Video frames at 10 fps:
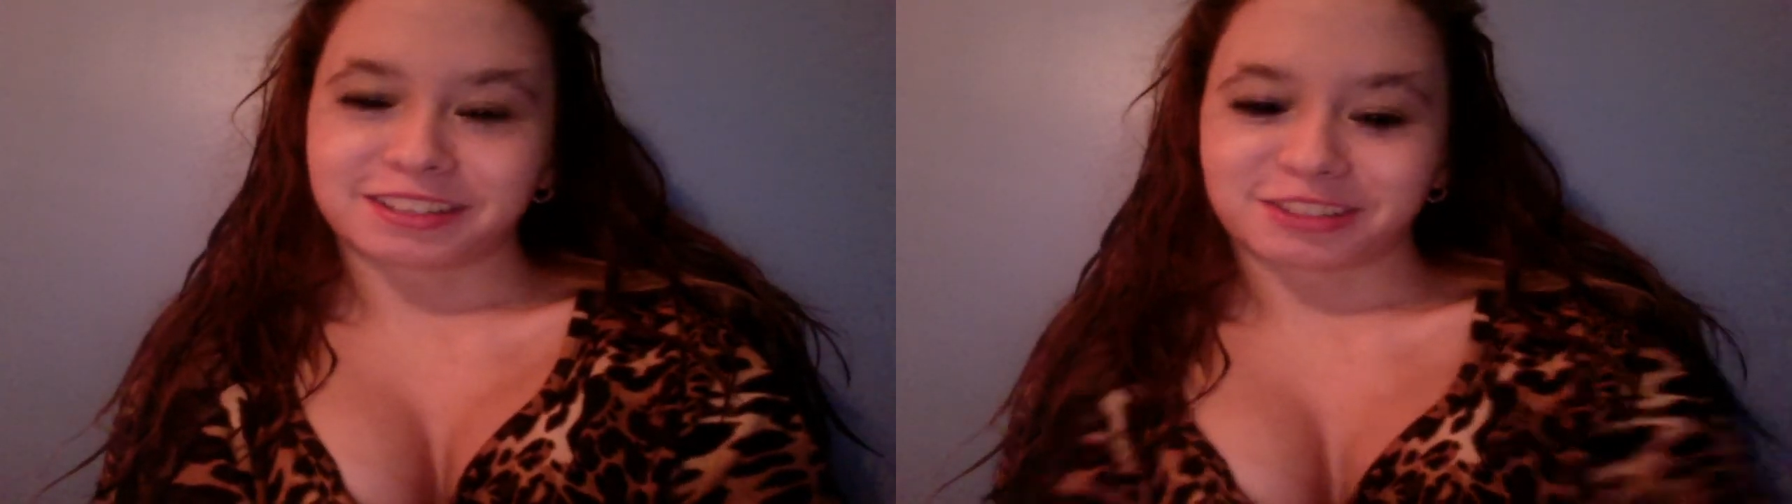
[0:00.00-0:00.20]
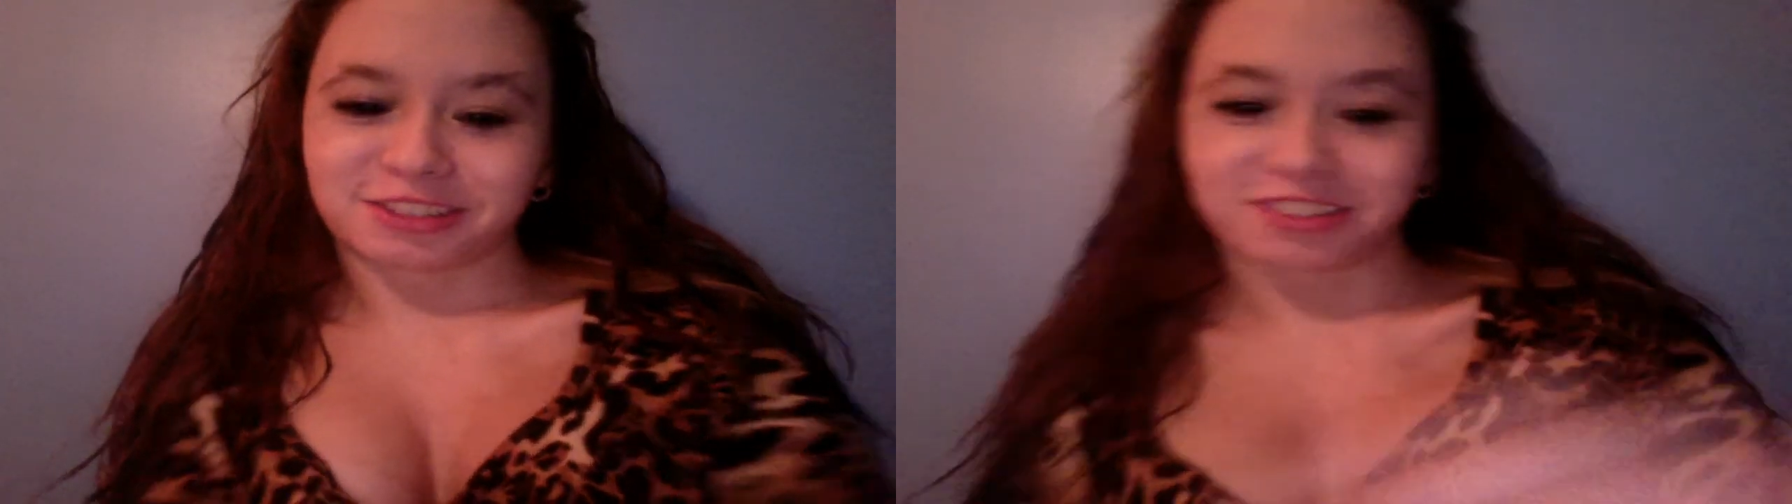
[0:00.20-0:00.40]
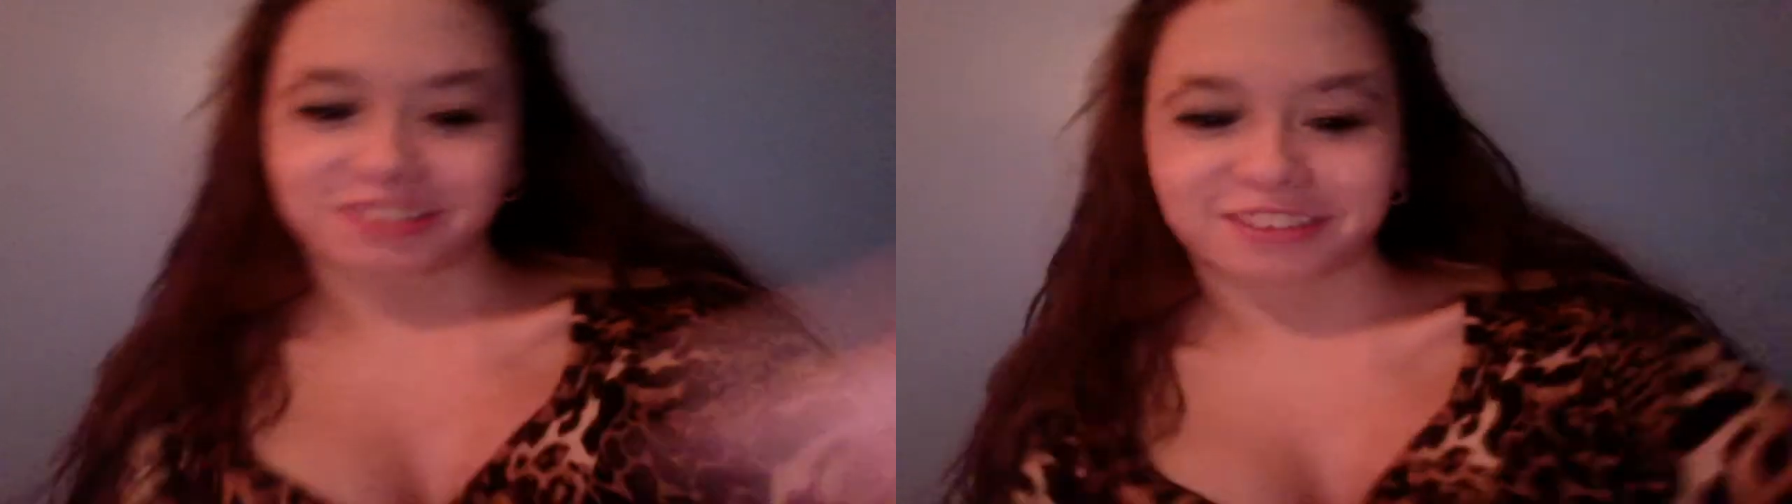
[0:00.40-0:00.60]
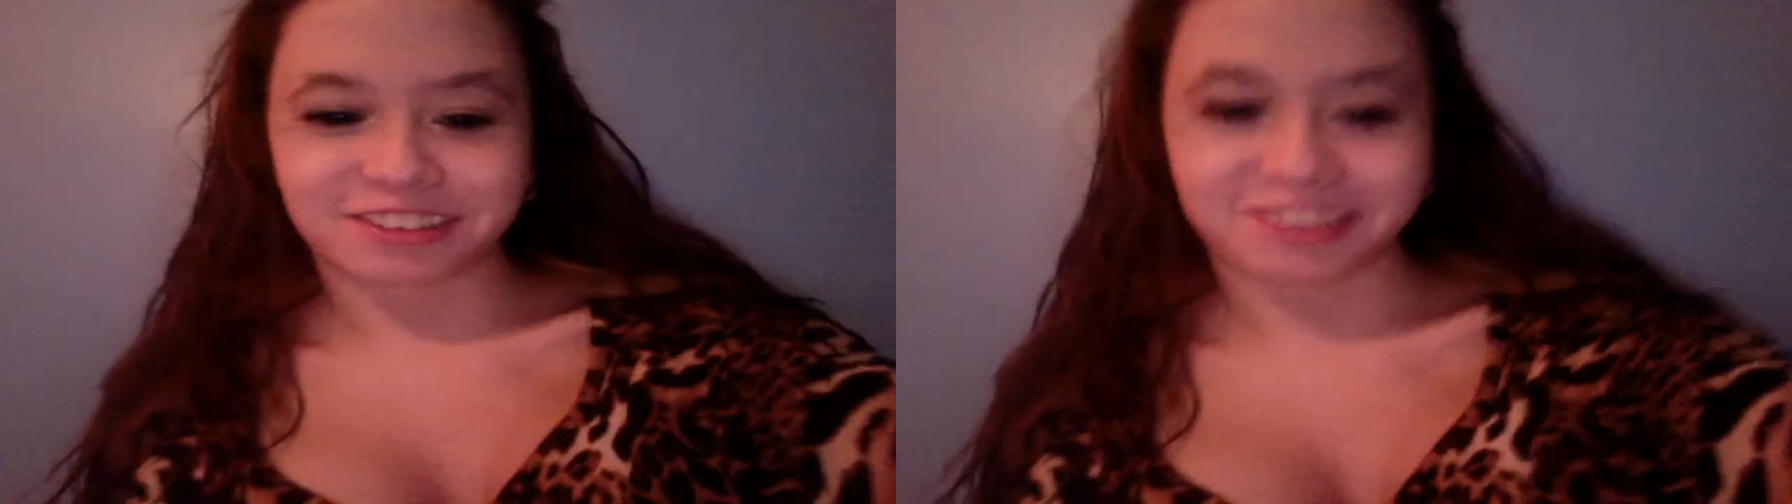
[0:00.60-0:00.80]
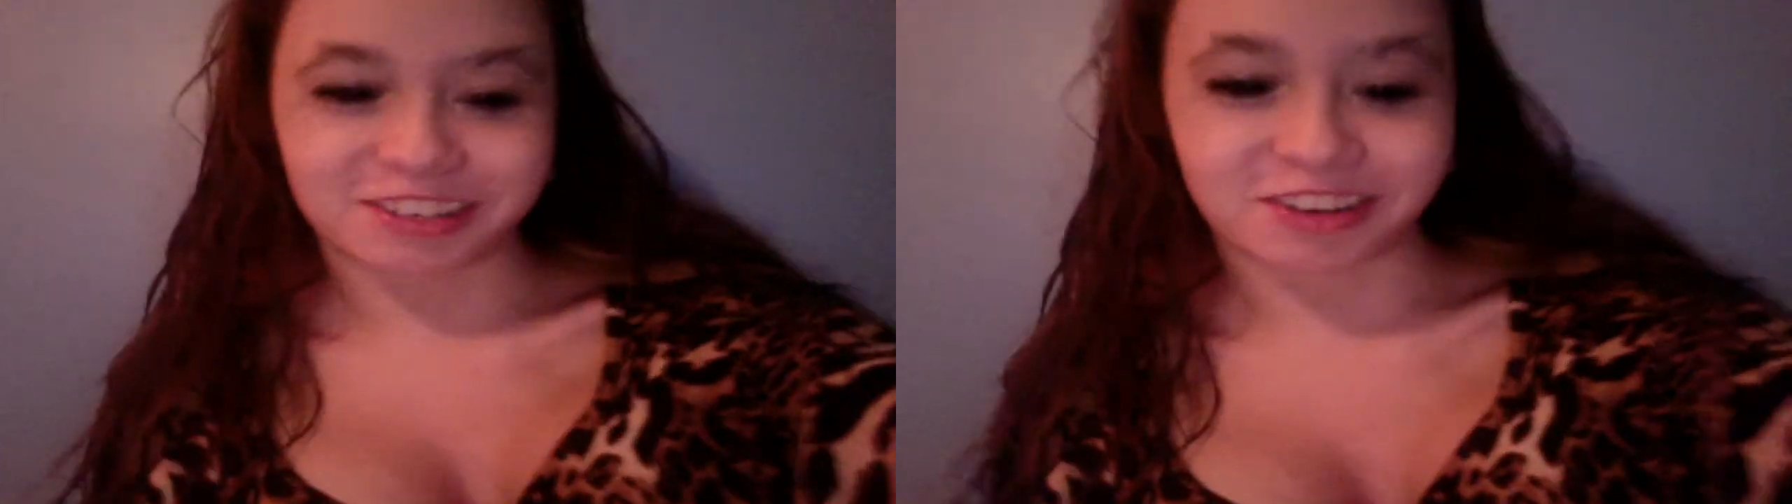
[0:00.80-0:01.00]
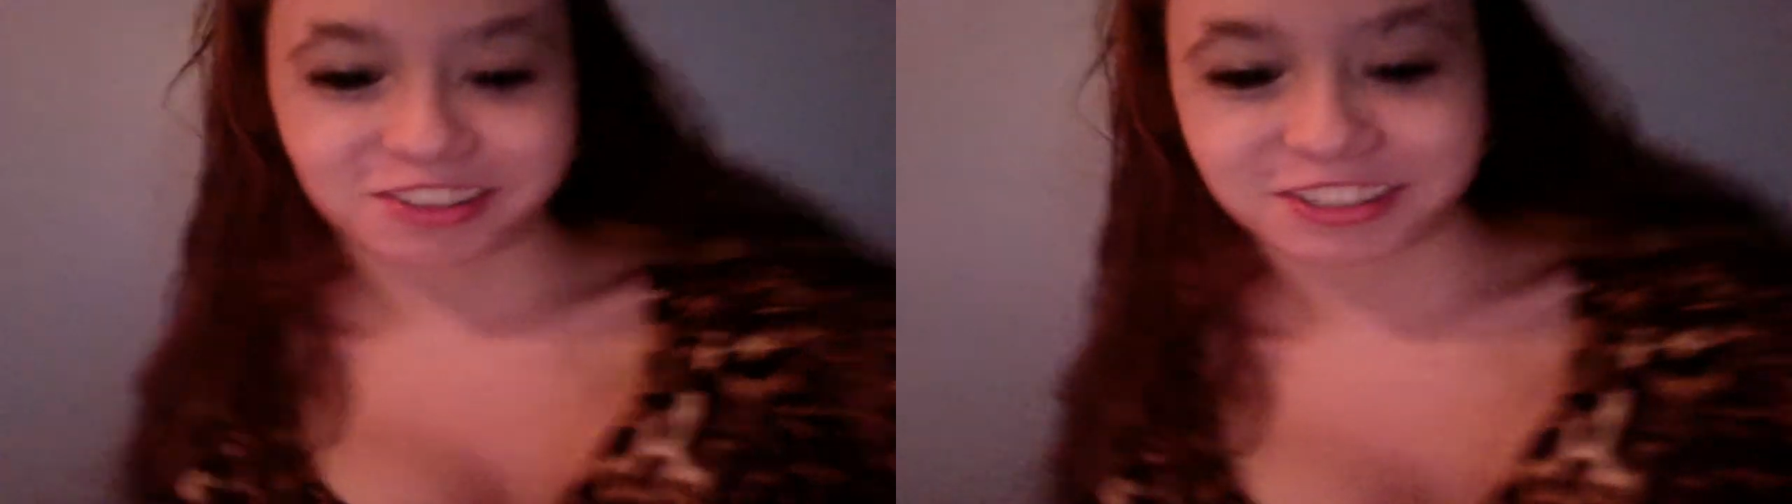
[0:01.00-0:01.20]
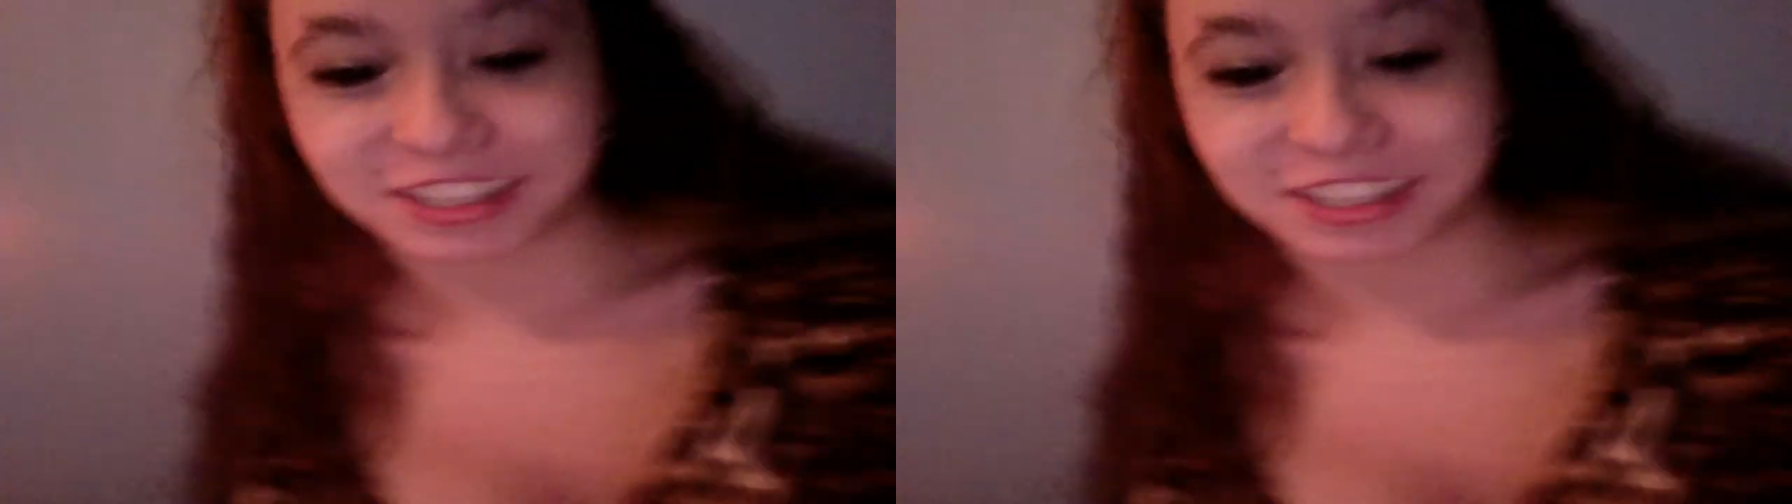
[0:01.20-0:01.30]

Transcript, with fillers: You should look here, y'all. Look at